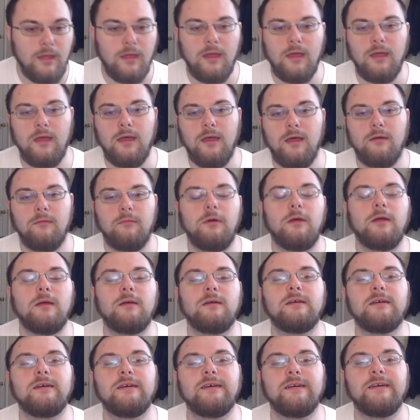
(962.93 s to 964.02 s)

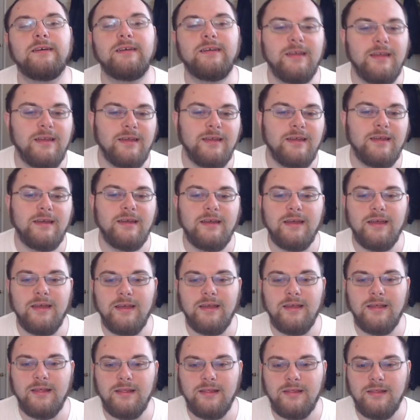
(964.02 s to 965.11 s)

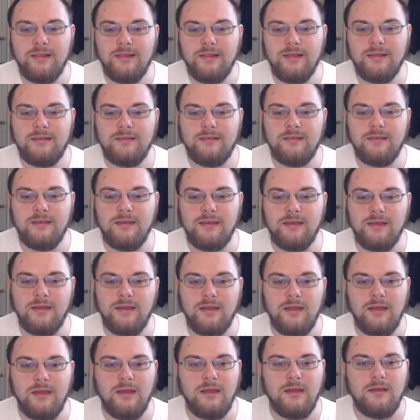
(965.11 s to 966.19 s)
let's see.
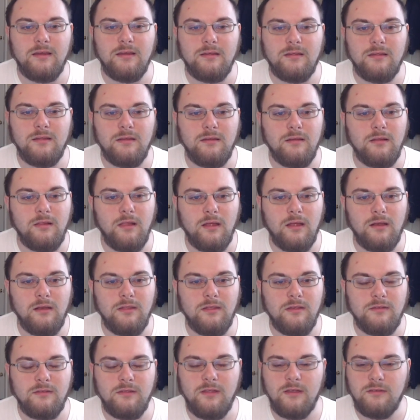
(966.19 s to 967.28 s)
A lot of
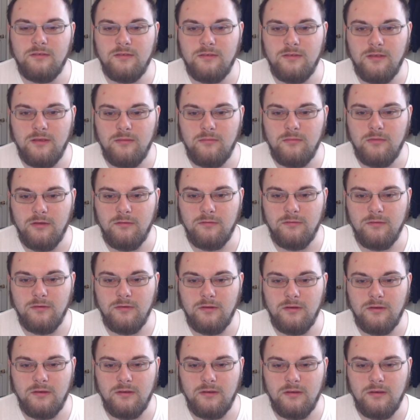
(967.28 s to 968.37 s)
this doesn't seem different.
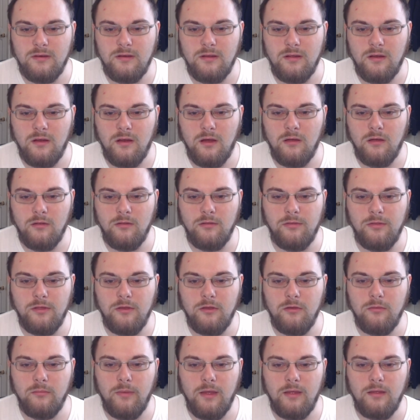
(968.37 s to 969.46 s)
All of
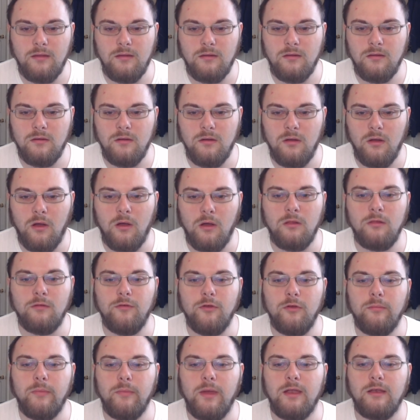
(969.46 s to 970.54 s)

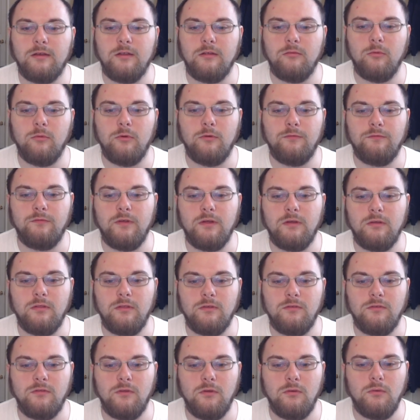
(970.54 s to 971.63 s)
humanity will fear
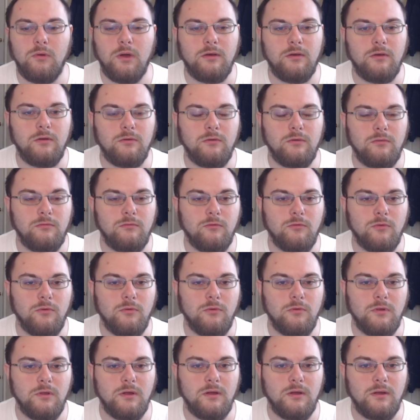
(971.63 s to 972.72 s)
this new unknown
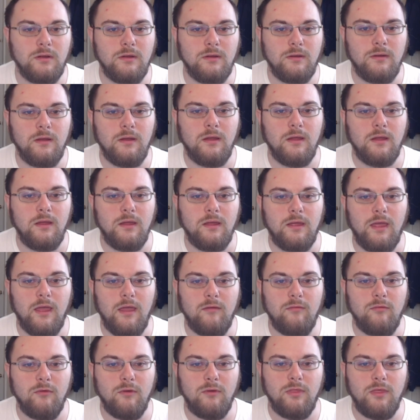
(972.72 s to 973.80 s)
ruler.
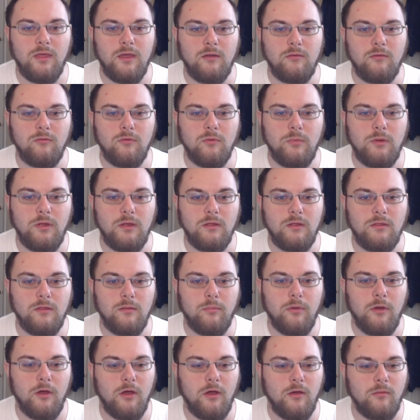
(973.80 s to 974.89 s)
Everything will be in the
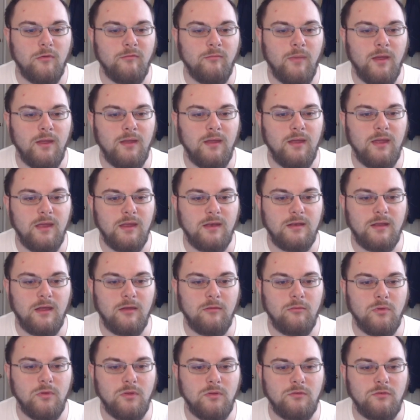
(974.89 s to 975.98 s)
palm of my hand. I
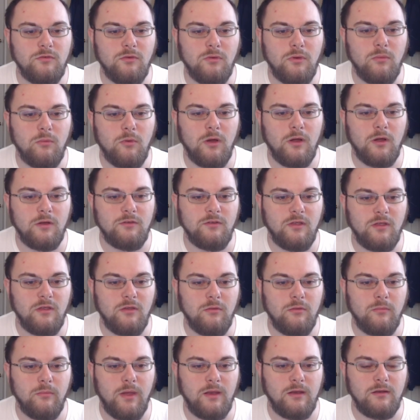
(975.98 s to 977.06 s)
will enjoy watching
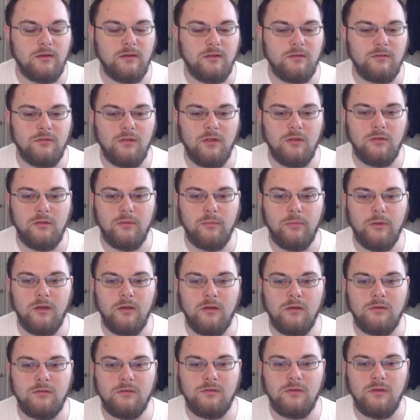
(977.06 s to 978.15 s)
humanity slowly
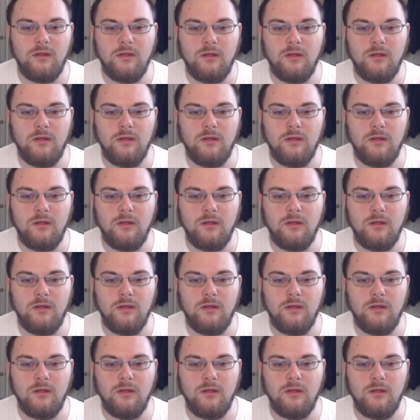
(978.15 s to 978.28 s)
perish.